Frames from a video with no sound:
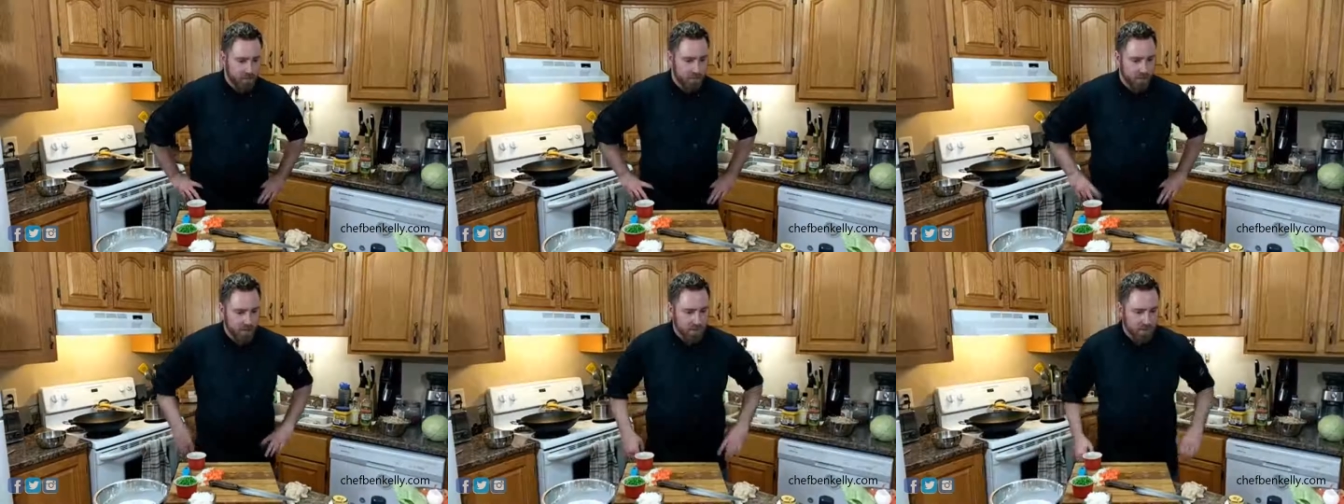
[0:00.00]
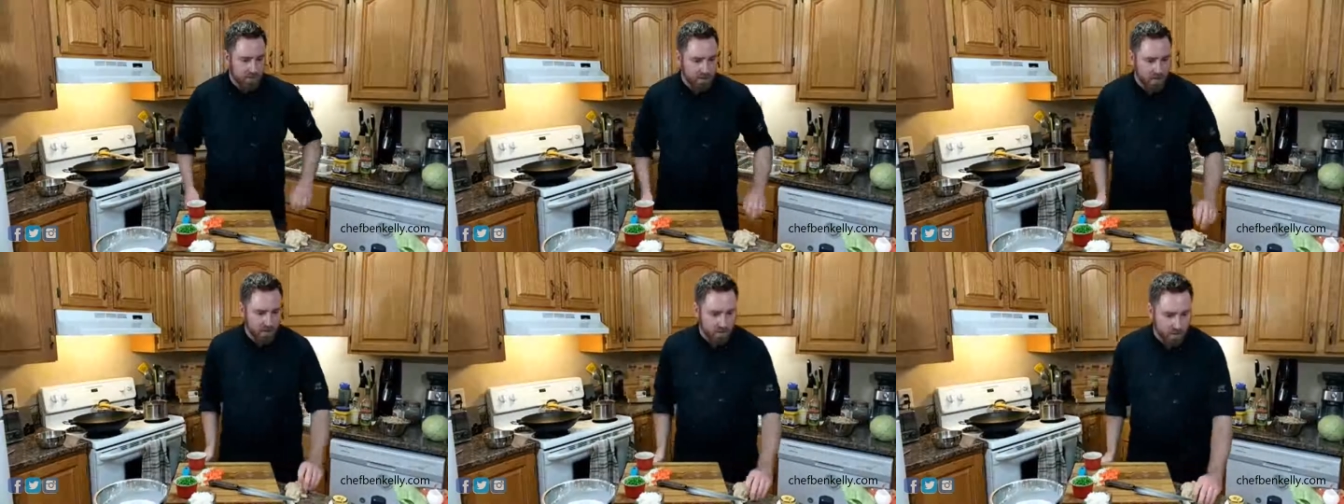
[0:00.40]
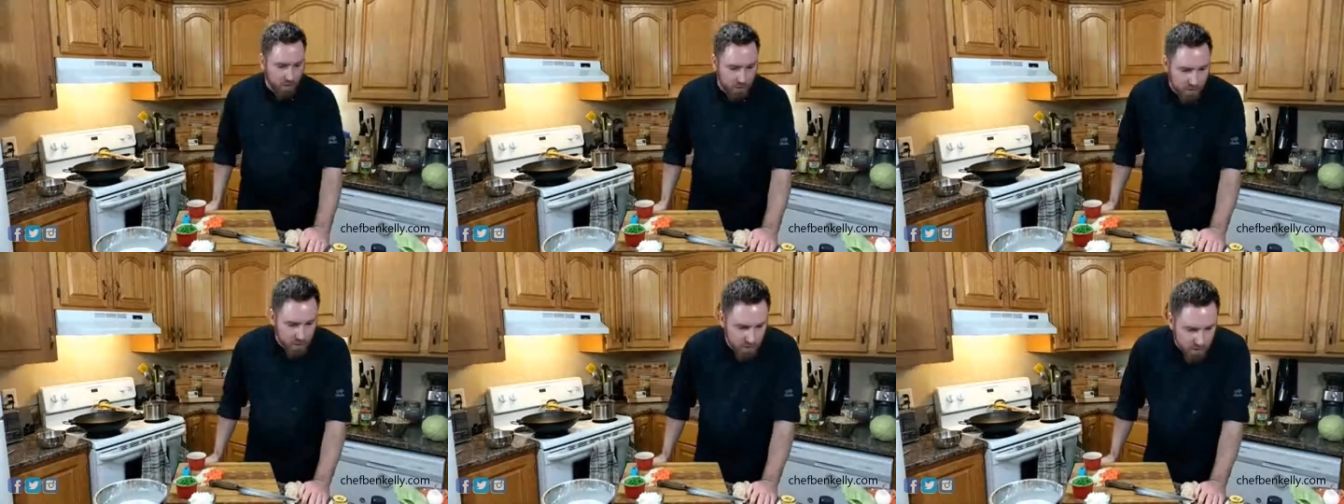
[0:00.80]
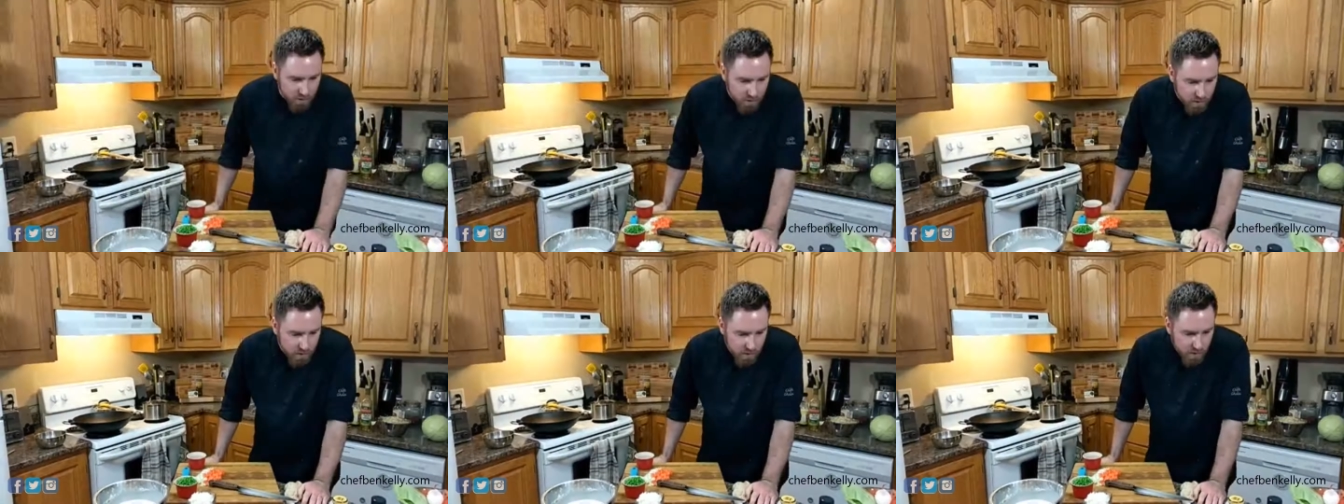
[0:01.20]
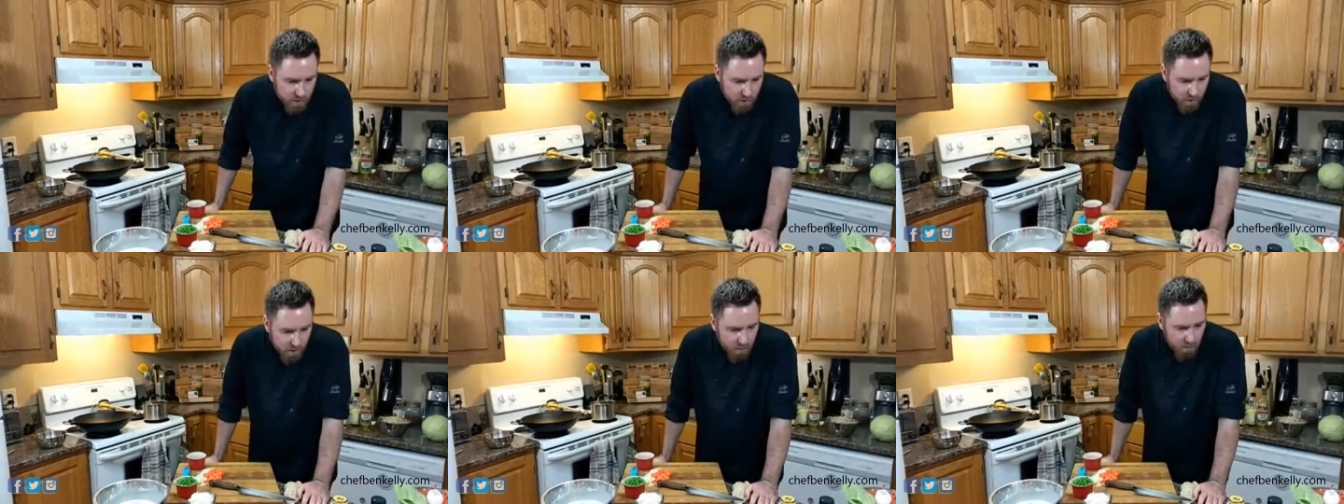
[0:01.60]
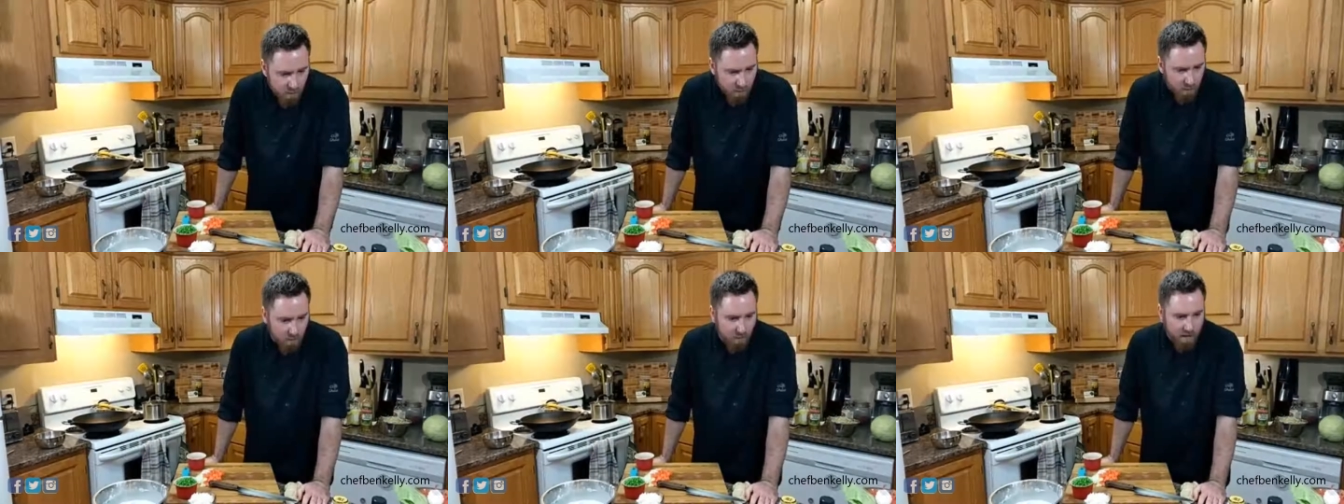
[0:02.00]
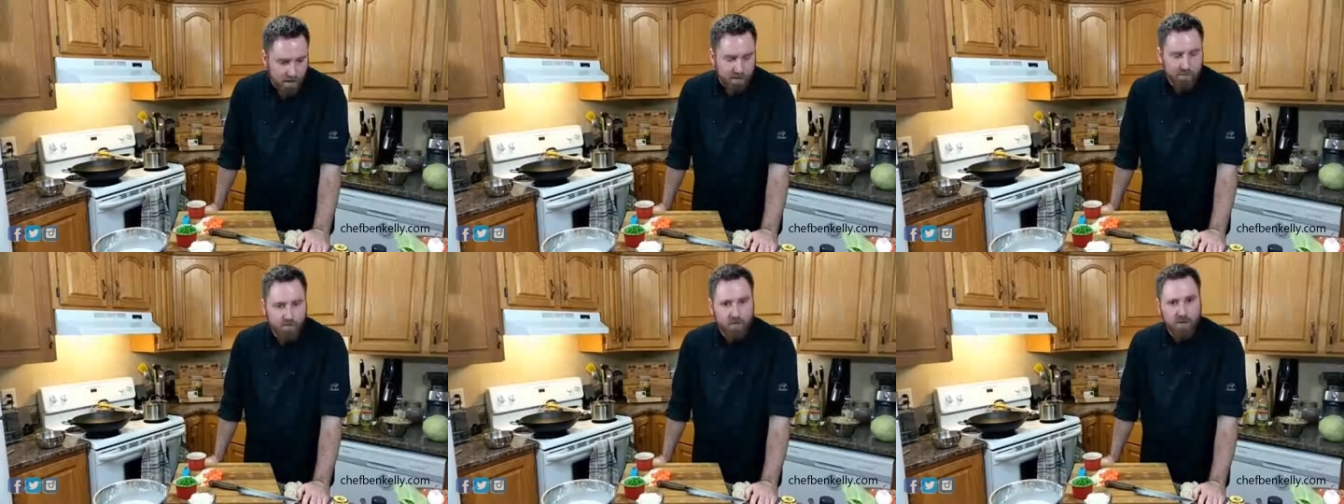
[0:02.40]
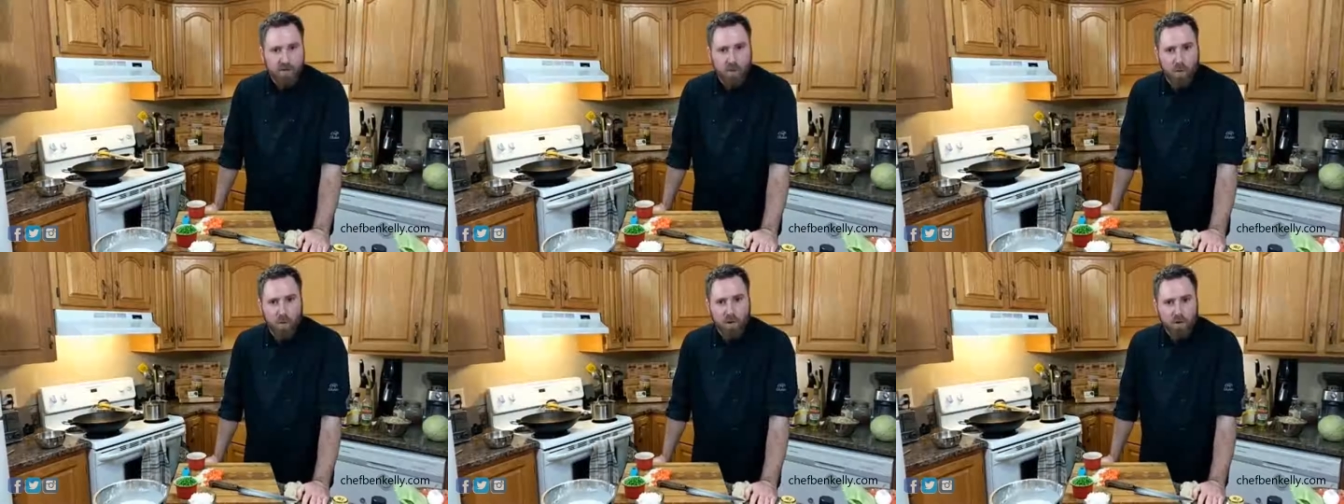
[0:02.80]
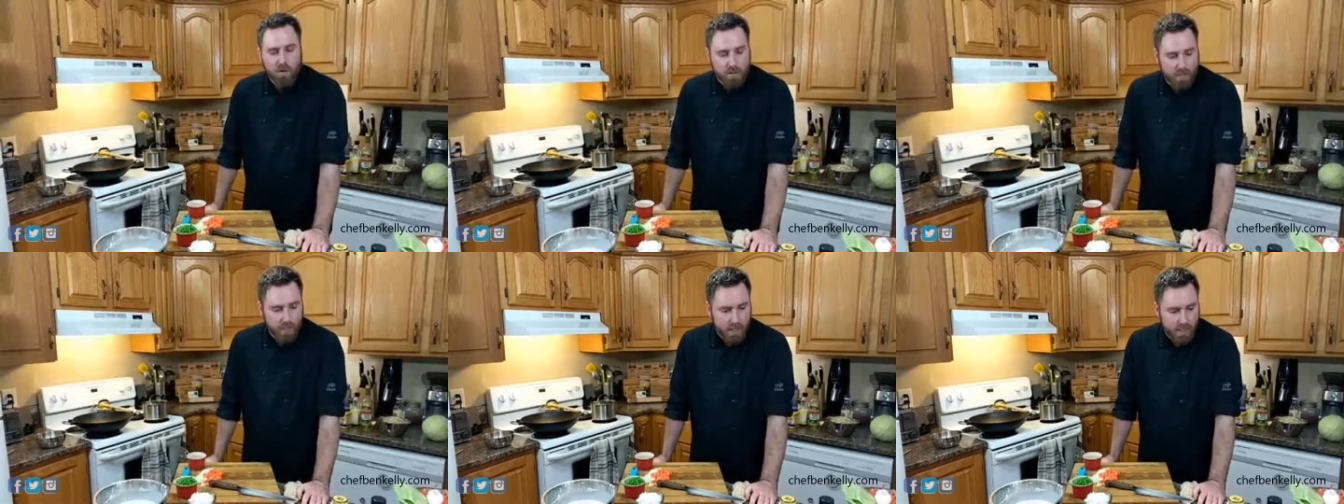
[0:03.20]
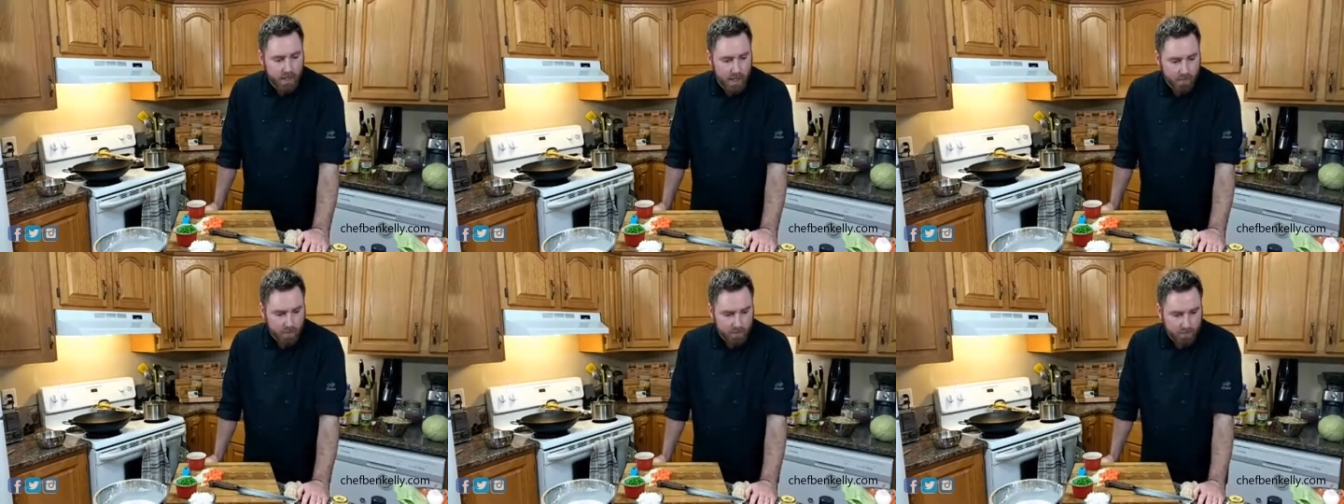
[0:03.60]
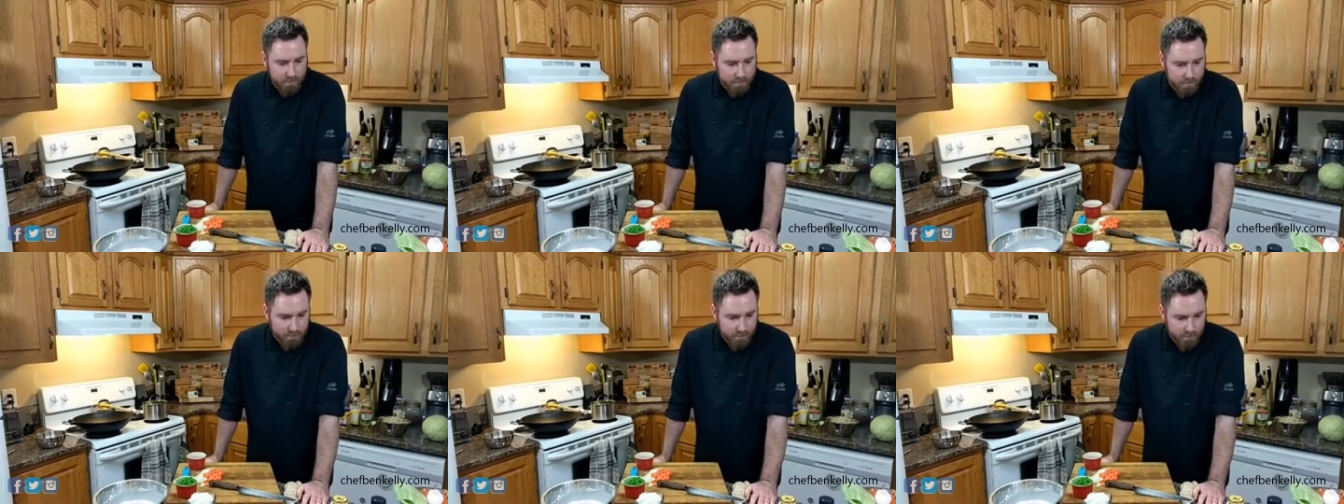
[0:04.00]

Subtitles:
Does anybody else have any other questions while we're waiting for the oil to heat up?